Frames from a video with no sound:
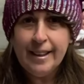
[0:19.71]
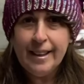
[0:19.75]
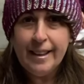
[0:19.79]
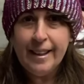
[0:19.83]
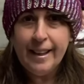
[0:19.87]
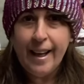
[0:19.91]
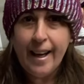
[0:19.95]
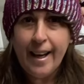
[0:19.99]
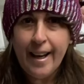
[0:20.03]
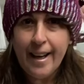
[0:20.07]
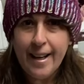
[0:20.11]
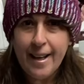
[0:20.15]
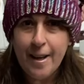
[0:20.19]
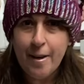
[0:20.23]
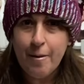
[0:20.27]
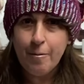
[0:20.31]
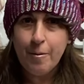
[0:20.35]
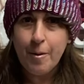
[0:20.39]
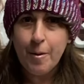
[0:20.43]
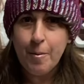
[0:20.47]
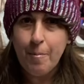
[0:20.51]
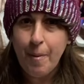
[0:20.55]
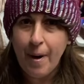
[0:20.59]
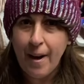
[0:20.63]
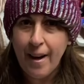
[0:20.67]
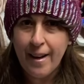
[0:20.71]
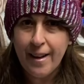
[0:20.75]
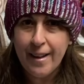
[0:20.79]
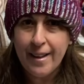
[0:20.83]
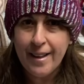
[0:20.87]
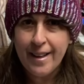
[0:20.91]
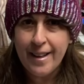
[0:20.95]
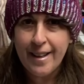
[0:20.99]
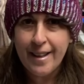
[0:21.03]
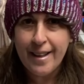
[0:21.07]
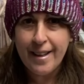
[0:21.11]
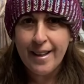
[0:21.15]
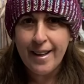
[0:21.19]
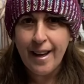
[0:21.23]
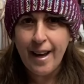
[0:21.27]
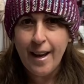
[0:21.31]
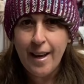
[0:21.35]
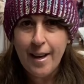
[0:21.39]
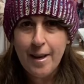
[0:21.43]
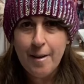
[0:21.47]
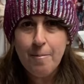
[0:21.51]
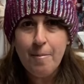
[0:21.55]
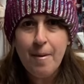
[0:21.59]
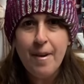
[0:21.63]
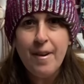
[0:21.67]
Hey everybody. Hey
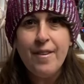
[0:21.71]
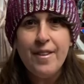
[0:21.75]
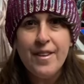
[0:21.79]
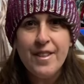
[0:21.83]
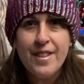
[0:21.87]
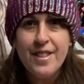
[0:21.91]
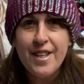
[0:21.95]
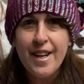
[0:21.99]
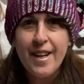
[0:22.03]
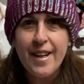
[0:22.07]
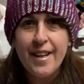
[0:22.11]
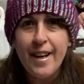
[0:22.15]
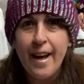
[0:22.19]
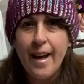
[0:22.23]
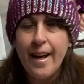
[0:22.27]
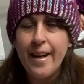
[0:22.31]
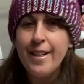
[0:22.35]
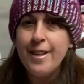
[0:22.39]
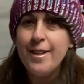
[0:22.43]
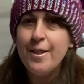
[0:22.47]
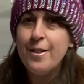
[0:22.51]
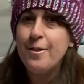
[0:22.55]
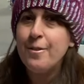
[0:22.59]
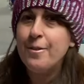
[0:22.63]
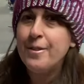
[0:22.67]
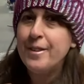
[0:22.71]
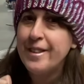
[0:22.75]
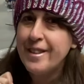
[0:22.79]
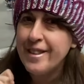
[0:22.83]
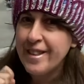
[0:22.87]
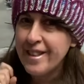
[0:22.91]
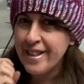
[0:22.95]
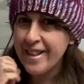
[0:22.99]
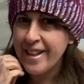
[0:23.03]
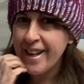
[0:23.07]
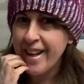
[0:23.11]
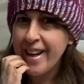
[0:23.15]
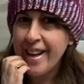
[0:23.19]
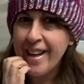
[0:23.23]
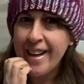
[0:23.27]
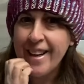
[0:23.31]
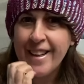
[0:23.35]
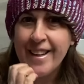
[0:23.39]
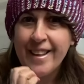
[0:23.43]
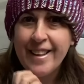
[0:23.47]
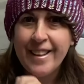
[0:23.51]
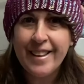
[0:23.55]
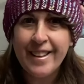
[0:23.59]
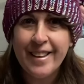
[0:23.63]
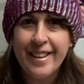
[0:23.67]
Mary Jane, how you doing
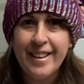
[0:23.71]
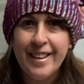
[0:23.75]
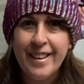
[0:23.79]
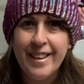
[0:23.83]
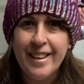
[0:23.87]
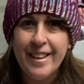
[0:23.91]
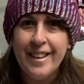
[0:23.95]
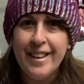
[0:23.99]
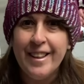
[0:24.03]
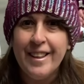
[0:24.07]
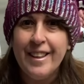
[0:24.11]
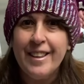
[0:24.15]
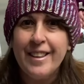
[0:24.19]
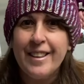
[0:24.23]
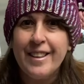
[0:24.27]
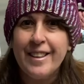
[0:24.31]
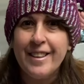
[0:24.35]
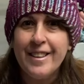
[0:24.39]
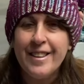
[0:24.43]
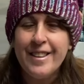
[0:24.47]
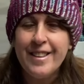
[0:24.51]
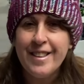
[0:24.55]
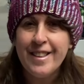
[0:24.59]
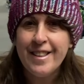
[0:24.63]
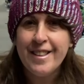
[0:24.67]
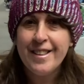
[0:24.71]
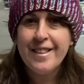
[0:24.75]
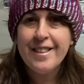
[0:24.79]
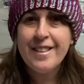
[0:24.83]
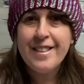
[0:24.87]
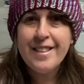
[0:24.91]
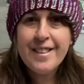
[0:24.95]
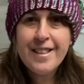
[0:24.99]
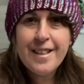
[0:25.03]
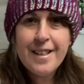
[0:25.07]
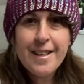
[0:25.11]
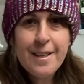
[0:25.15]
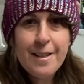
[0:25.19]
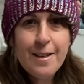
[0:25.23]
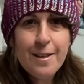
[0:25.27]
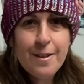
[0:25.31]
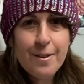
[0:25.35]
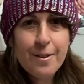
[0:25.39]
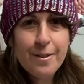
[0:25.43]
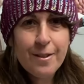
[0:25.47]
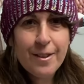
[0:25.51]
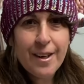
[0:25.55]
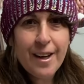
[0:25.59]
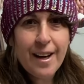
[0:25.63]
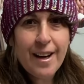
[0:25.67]
today? Good to see you
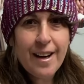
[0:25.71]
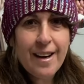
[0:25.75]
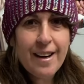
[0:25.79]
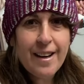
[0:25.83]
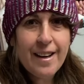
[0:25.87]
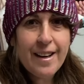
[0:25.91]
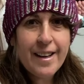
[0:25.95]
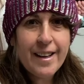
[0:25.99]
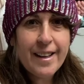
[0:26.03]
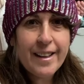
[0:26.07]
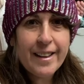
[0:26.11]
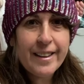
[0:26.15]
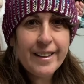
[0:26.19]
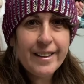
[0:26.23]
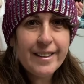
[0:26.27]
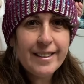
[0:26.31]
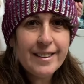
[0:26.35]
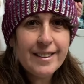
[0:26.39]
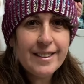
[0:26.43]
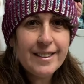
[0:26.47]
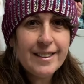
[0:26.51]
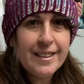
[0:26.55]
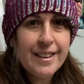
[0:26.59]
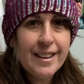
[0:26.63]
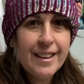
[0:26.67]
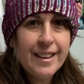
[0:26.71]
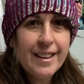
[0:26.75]
guys.